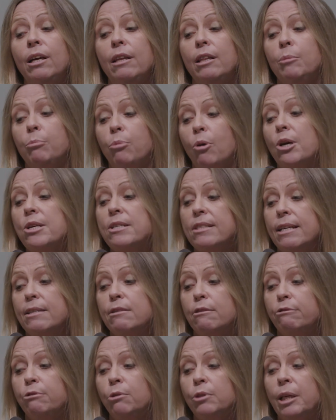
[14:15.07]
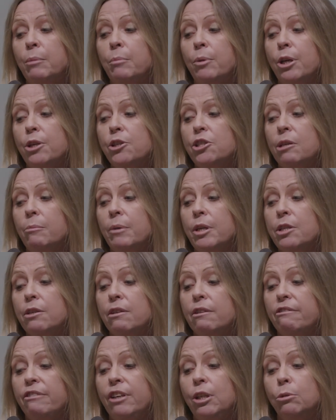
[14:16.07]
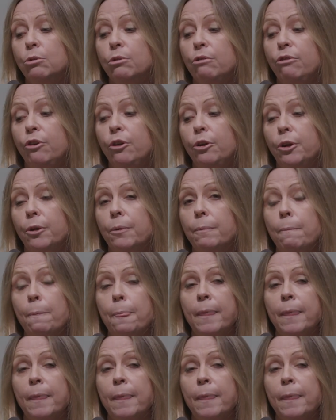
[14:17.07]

that process a fully merged image of the field of view.